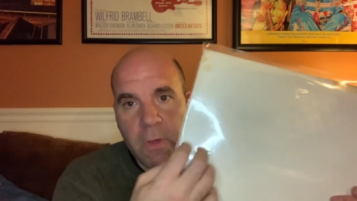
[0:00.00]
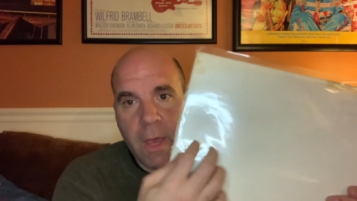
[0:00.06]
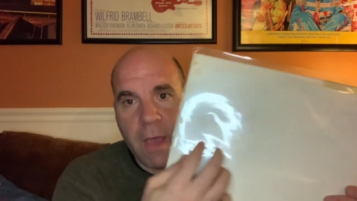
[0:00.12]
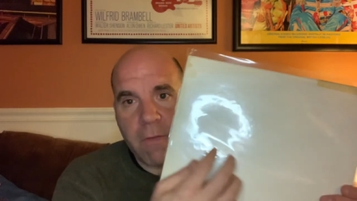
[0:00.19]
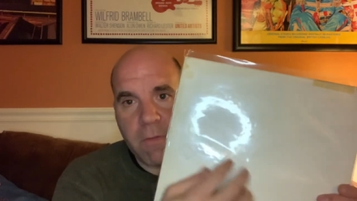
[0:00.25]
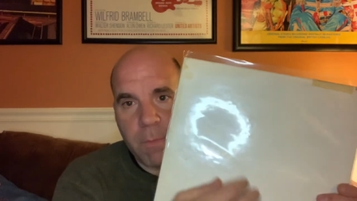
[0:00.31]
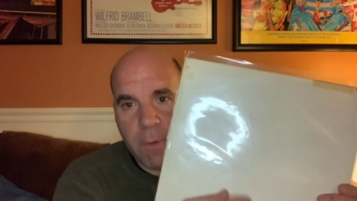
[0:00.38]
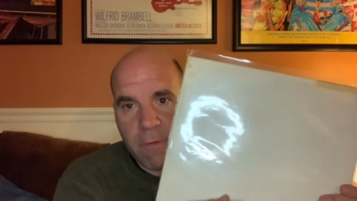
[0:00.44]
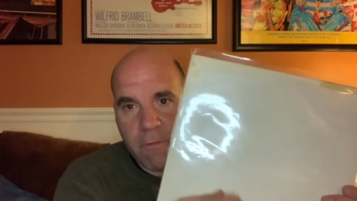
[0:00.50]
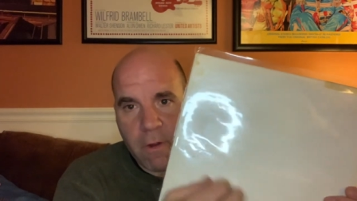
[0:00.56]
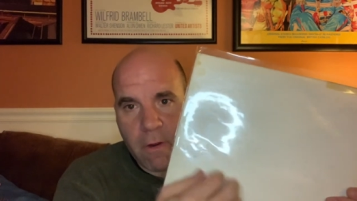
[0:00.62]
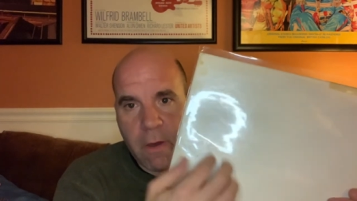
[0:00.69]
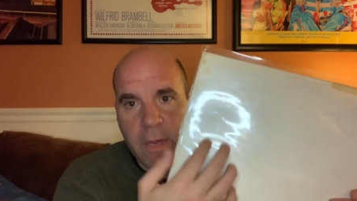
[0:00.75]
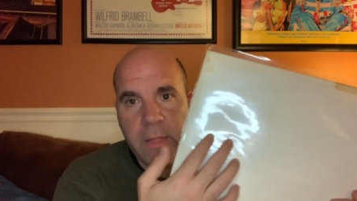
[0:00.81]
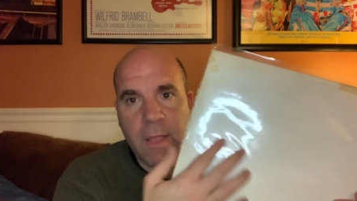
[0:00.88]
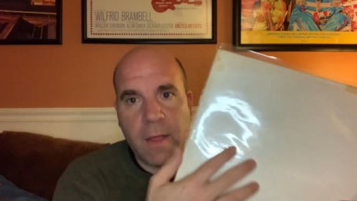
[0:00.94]
You have to be
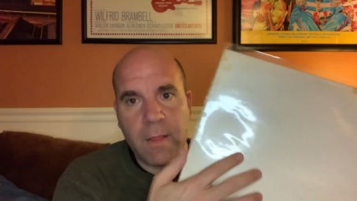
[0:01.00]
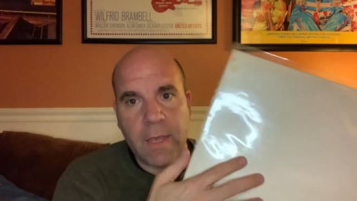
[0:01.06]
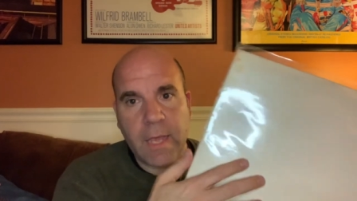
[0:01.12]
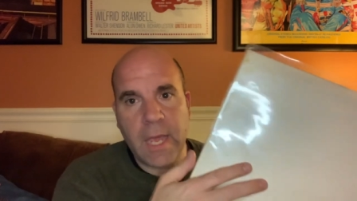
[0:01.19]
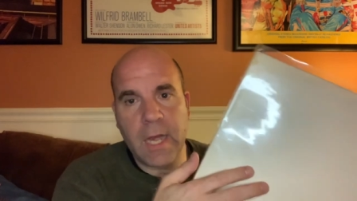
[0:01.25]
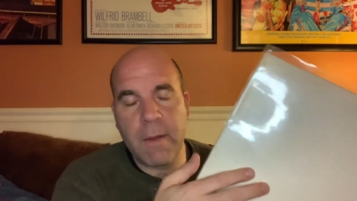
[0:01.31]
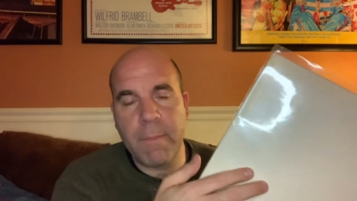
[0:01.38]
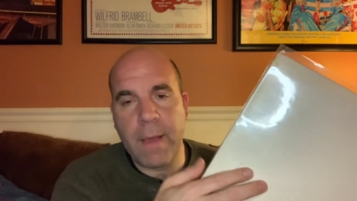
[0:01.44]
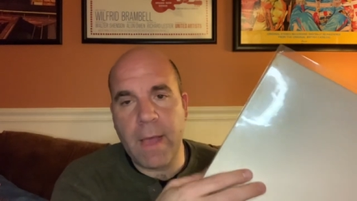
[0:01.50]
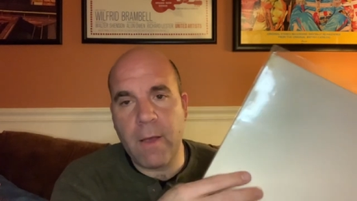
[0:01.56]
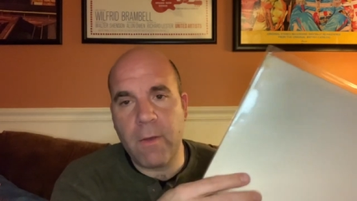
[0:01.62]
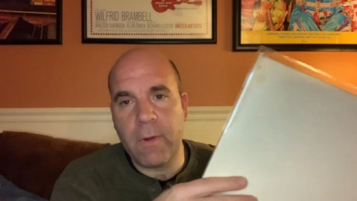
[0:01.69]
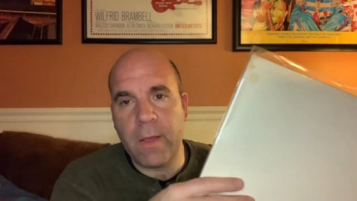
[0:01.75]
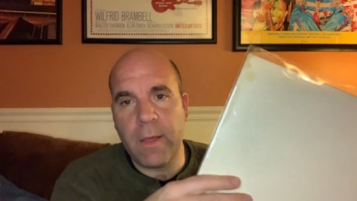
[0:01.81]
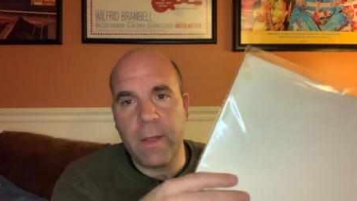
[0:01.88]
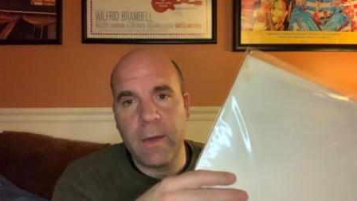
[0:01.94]
very delicate
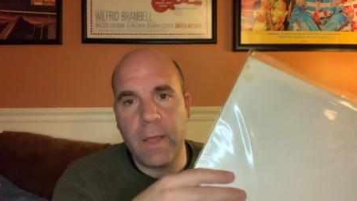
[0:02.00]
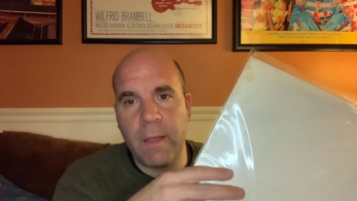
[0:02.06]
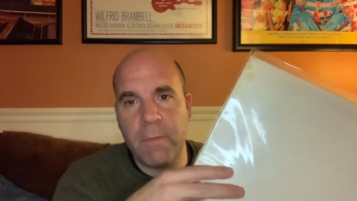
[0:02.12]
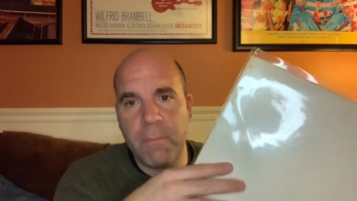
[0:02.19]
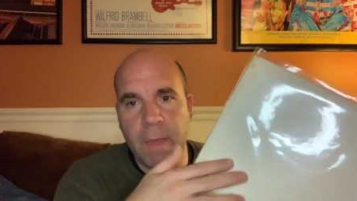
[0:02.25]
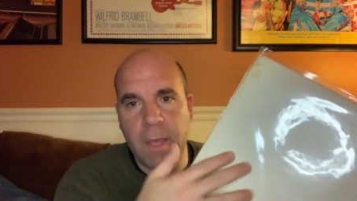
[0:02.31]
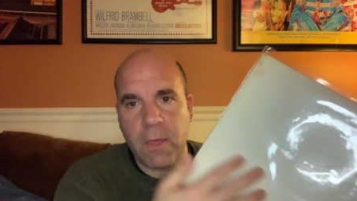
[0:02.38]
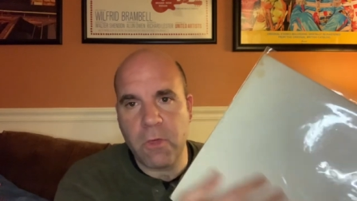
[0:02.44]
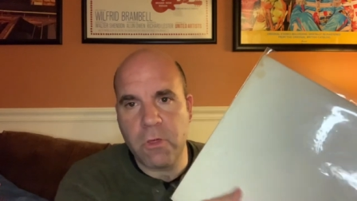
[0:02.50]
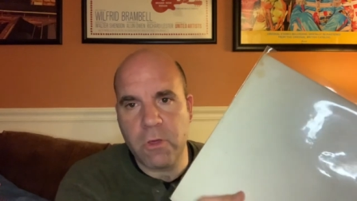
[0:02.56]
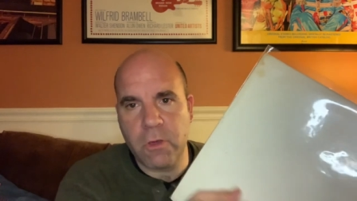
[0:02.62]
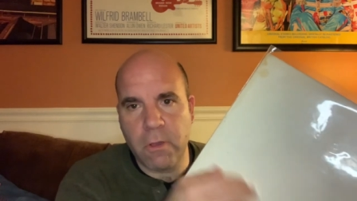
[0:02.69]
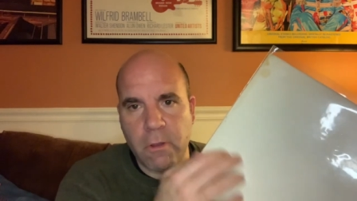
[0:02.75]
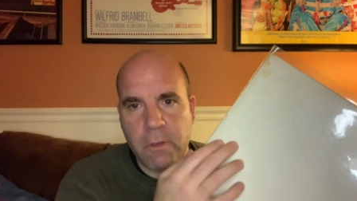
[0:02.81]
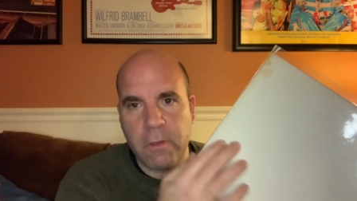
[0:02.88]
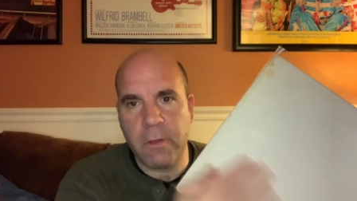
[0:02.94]
about it and making
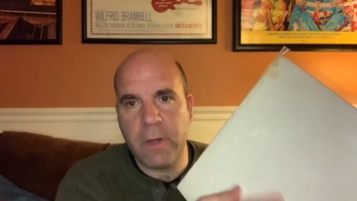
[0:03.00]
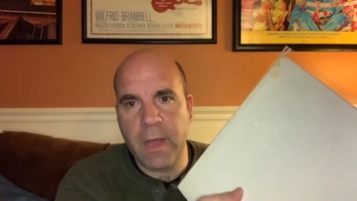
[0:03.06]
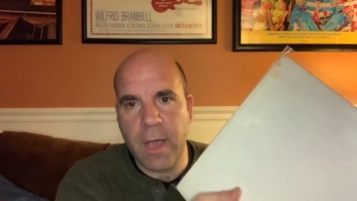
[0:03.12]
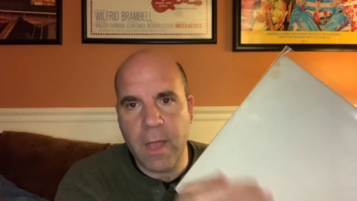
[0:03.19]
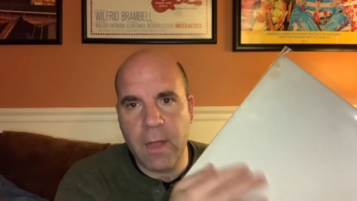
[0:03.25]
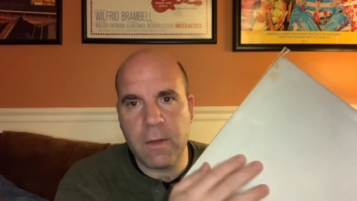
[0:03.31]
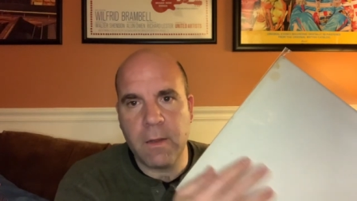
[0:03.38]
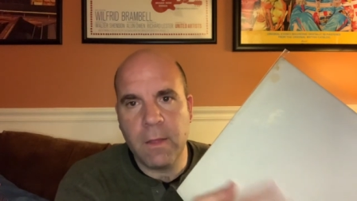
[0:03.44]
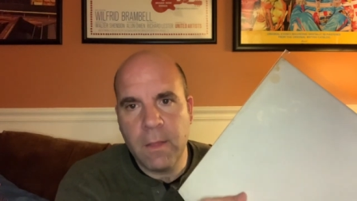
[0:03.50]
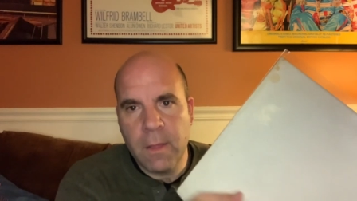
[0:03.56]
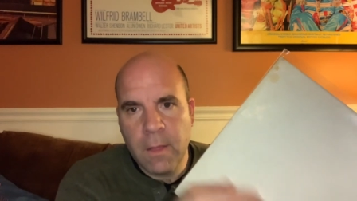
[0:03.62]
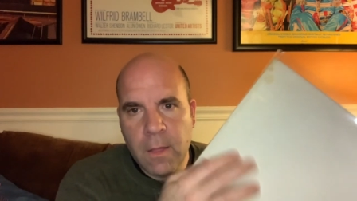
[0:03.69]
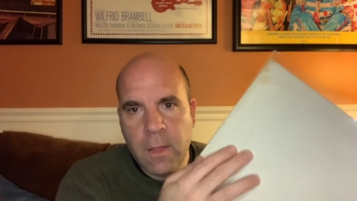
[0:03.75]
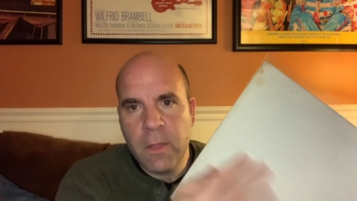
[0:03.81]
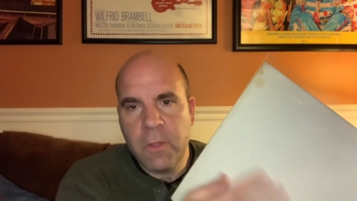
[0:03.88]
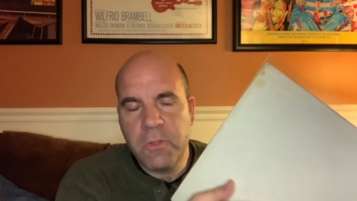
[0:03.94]
sure you're not
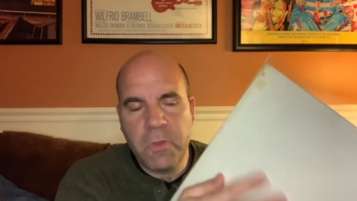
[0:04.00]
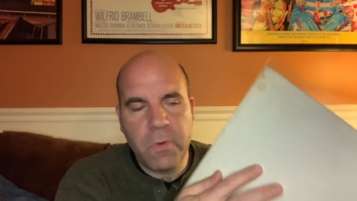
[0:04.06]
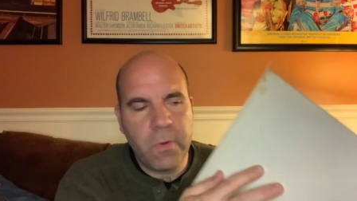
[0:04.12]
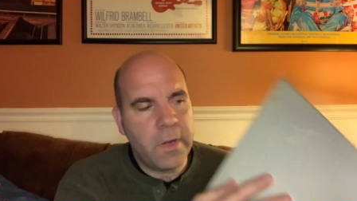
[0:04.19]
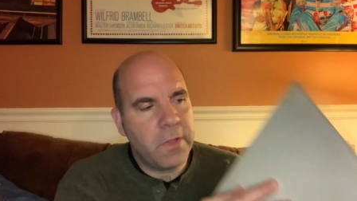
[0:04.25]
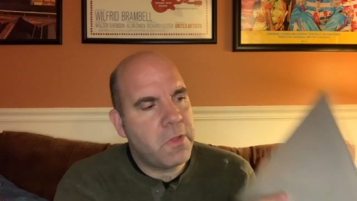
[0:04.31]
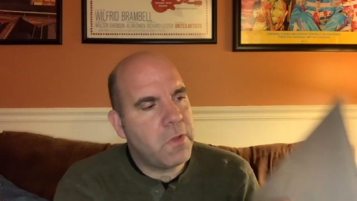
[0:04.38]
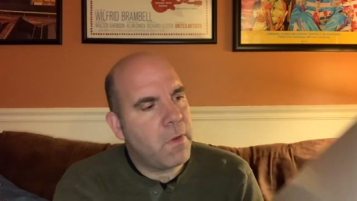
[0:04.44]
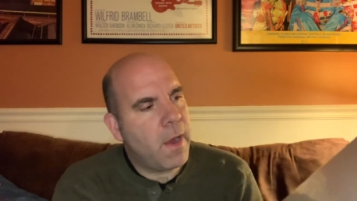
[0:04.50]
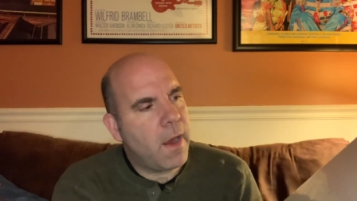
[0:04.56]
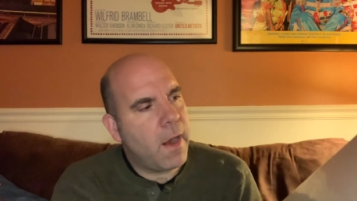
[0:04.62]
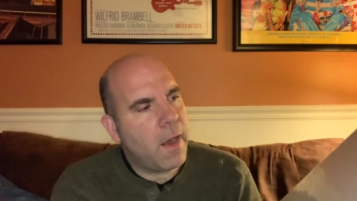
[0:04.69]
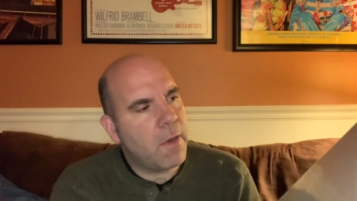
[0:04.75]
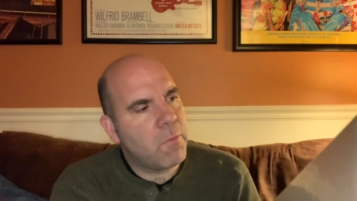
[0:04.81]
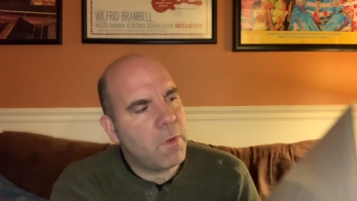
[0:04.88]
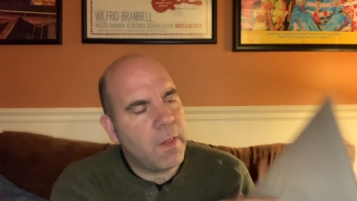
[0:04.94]
doing it too
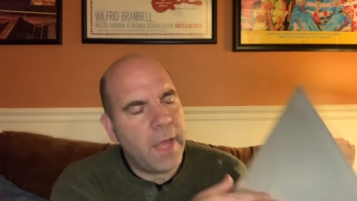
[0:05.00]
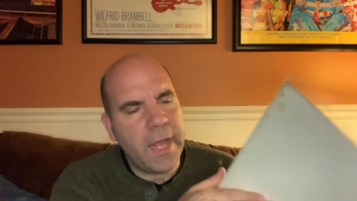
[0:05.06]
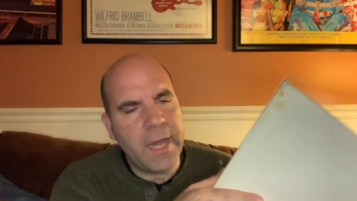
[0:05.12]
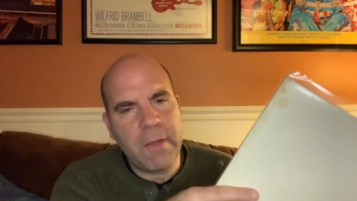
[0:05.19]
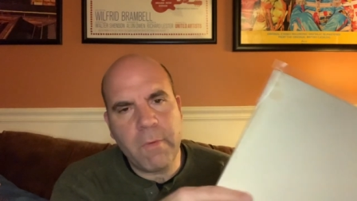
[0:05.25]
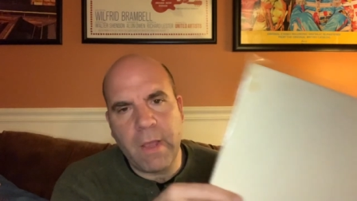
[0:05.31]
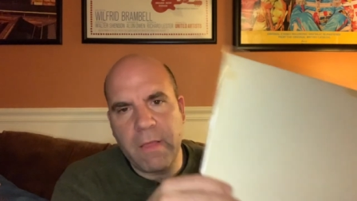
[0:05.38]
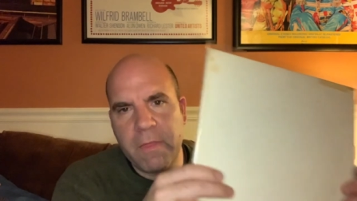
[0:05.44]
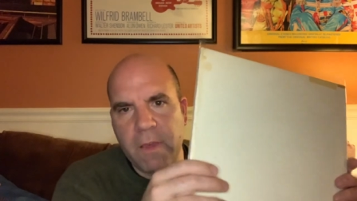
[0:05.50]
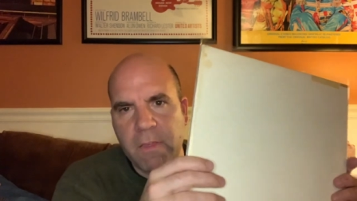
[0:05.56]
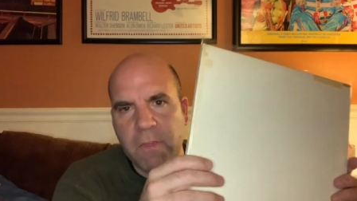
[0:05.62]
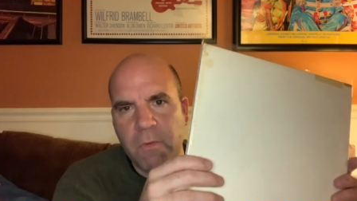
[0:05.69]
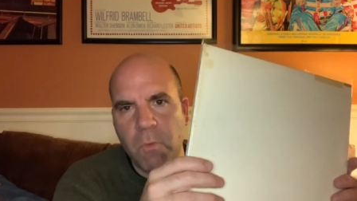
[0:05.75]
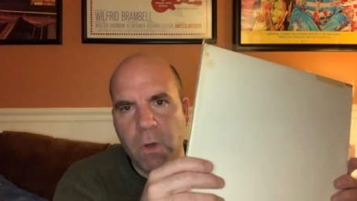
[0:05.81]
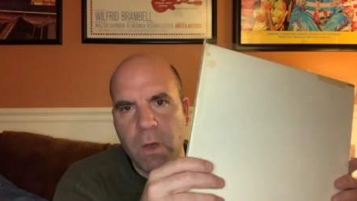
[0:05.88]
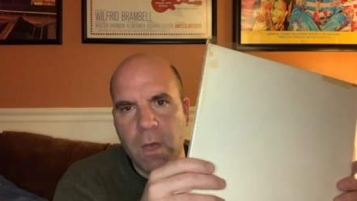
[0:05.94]
hard. Well, anyway,
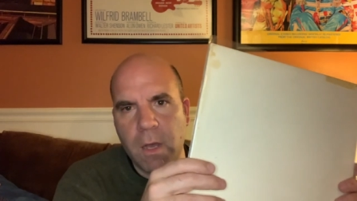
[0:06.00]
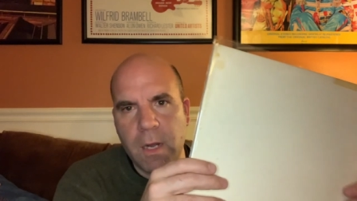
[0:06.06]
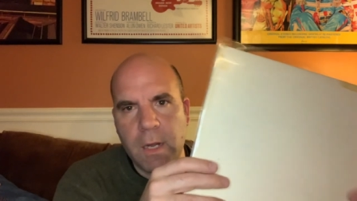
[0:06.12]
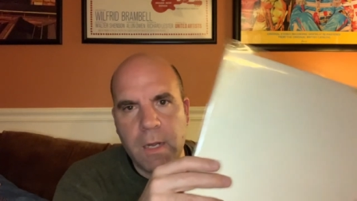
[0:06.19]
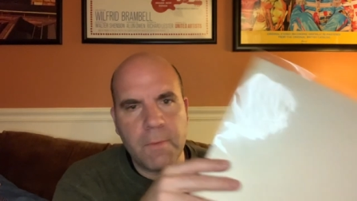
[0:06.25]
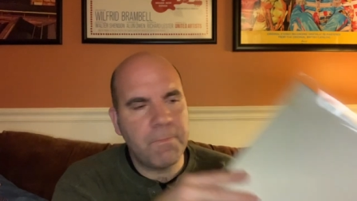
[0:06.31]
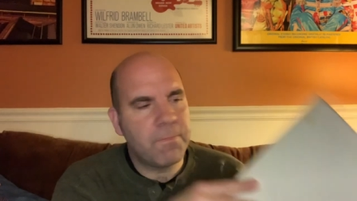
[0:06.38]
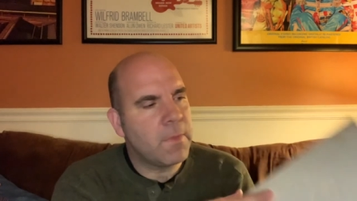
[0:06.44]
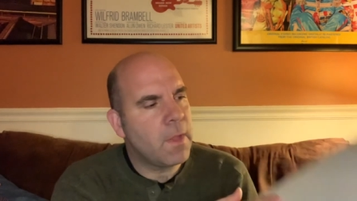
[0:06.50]
this one